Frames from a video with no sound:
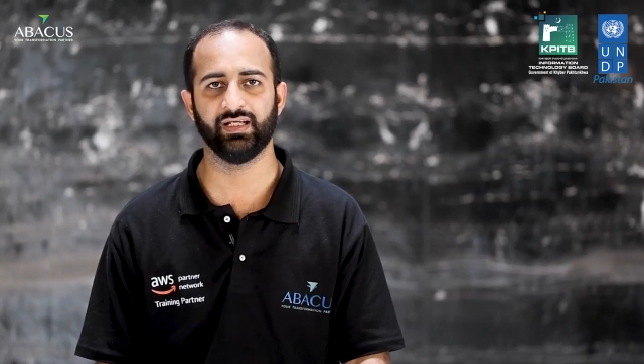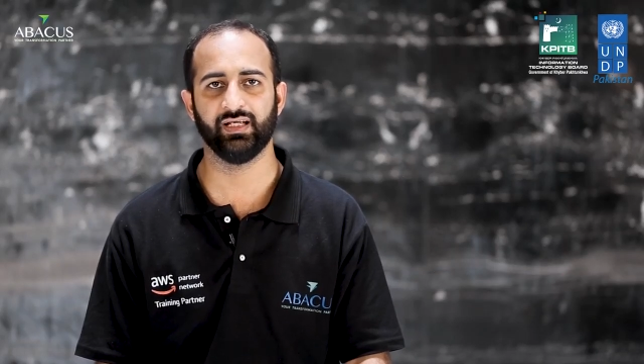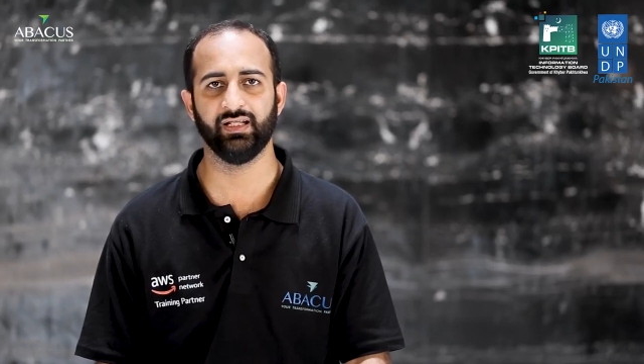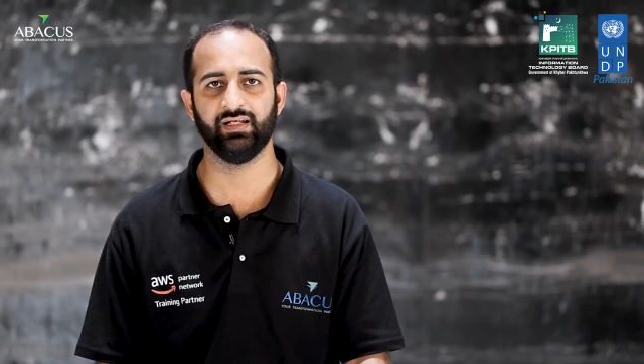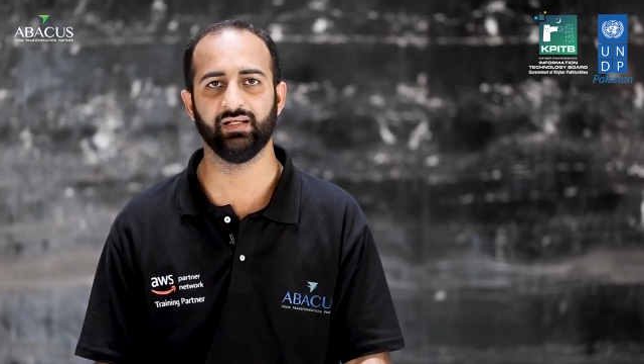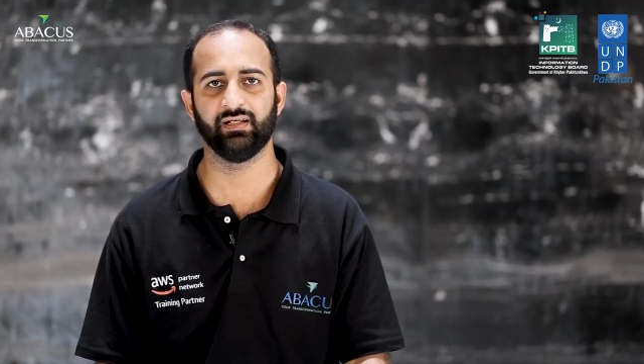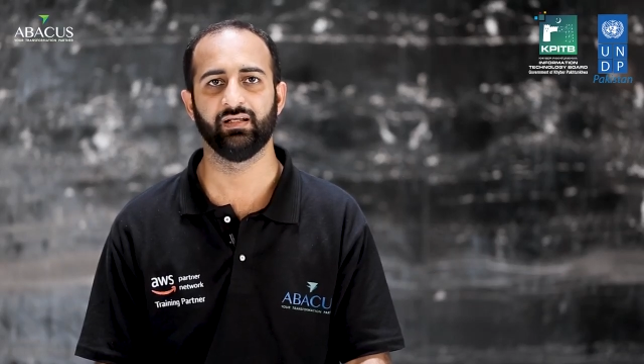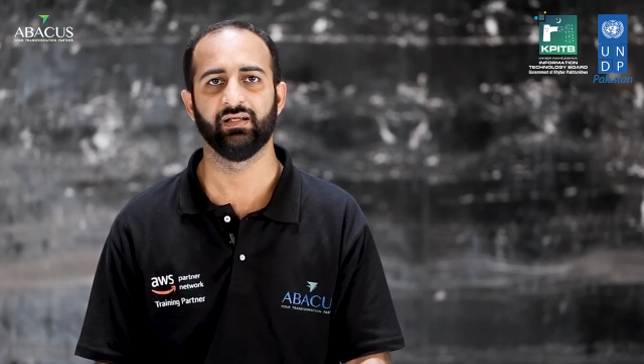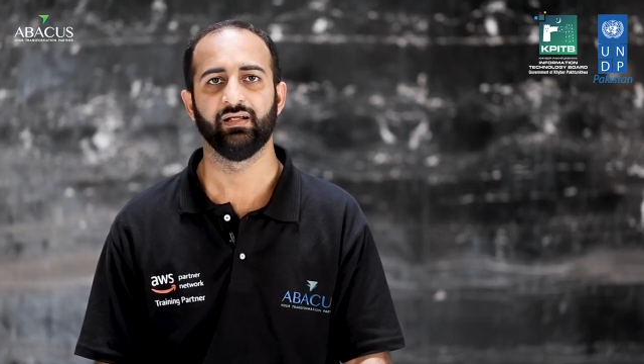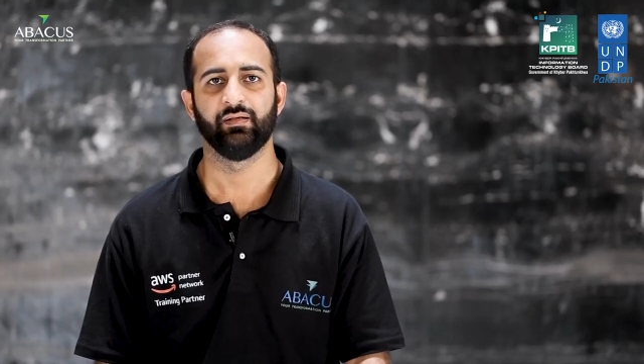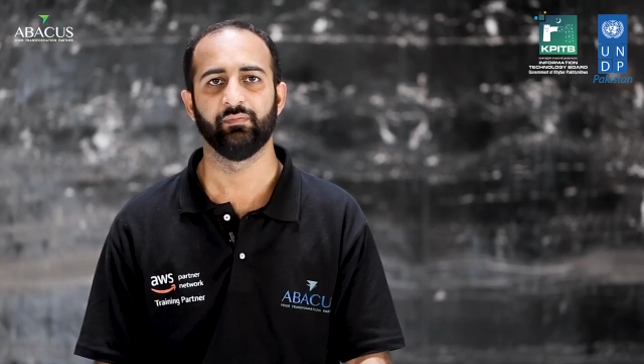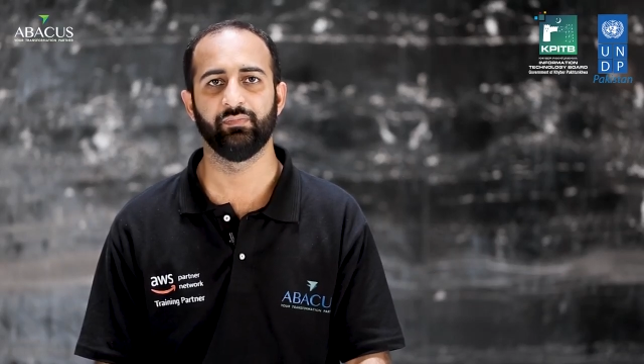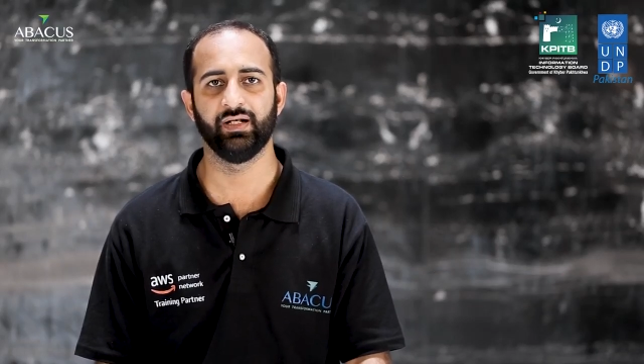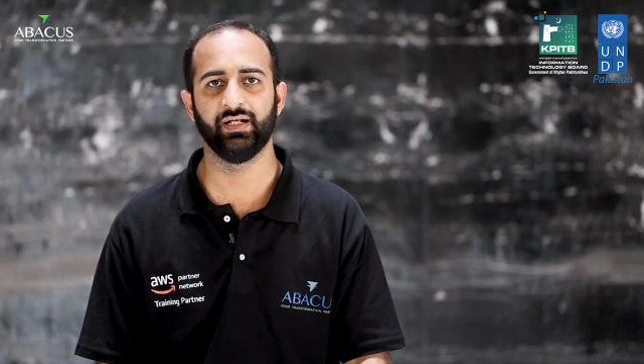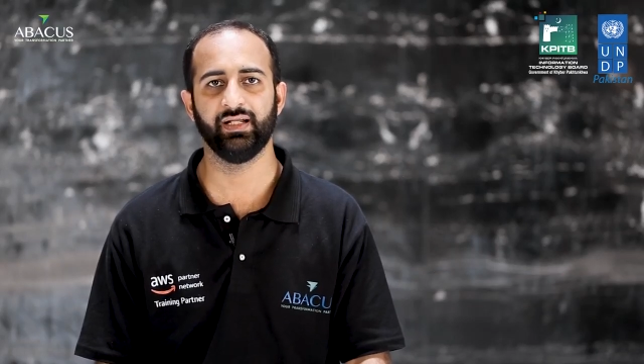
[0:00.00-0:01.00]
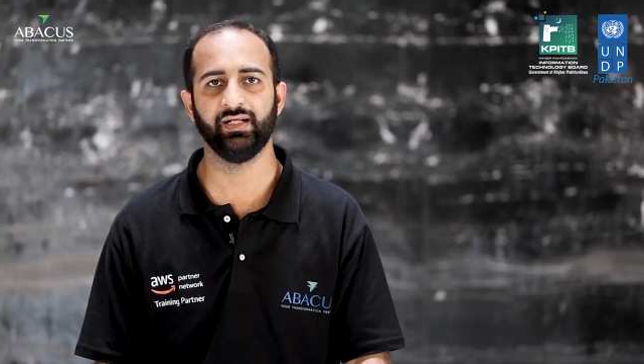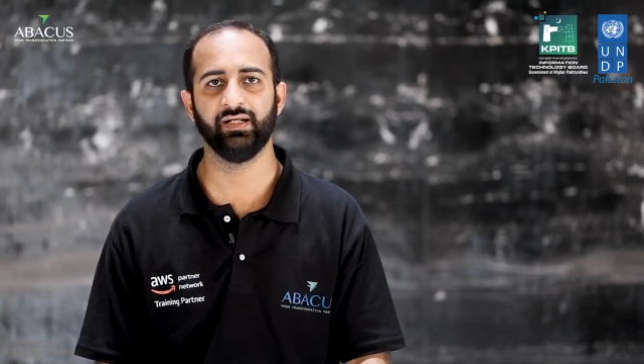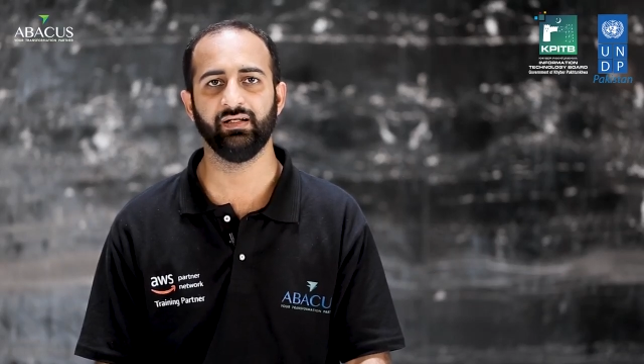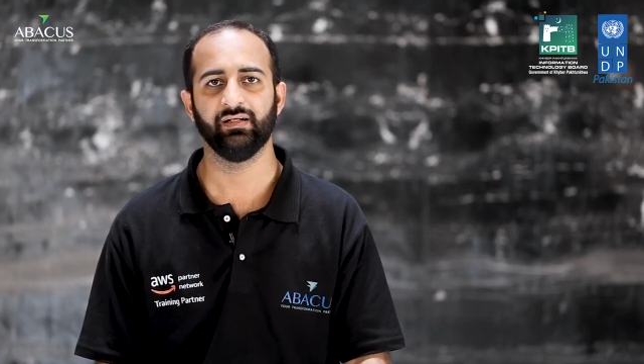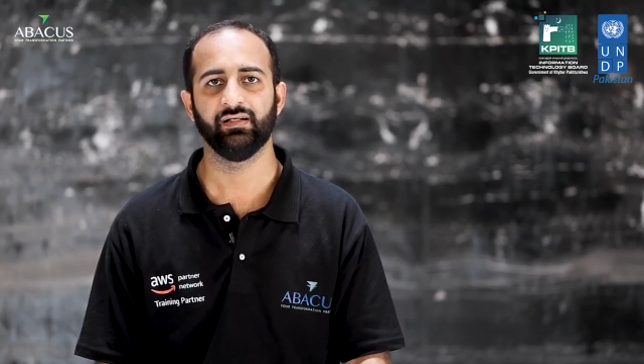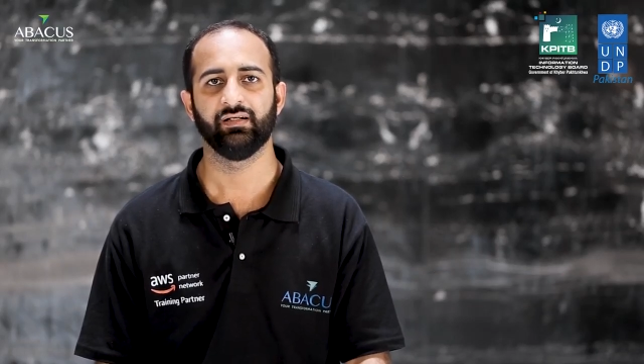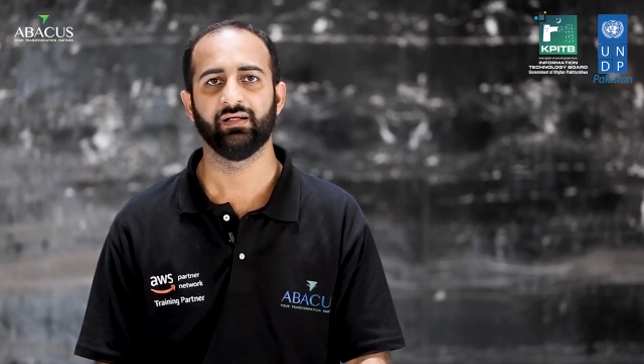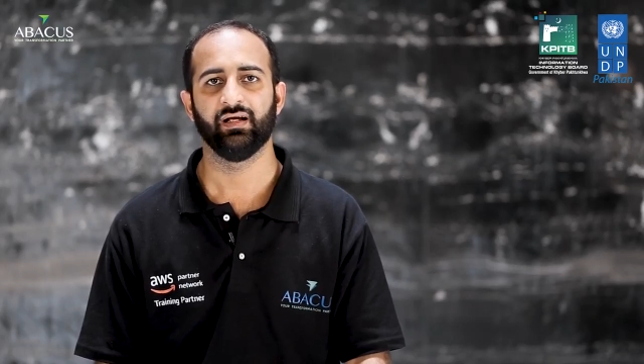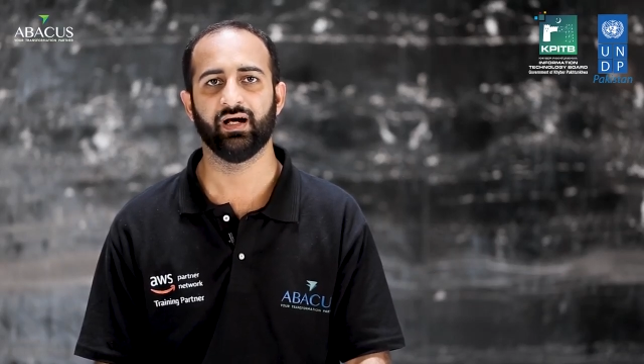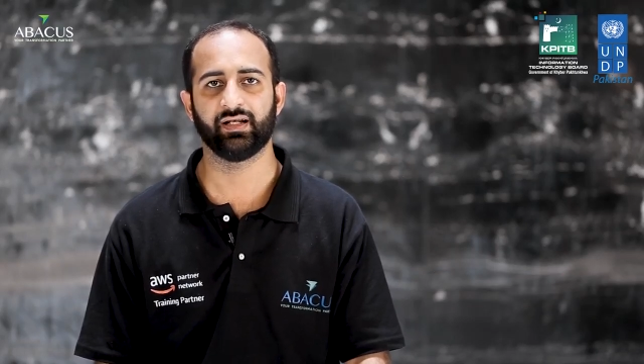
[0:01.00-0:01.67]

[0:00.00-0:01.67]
in building,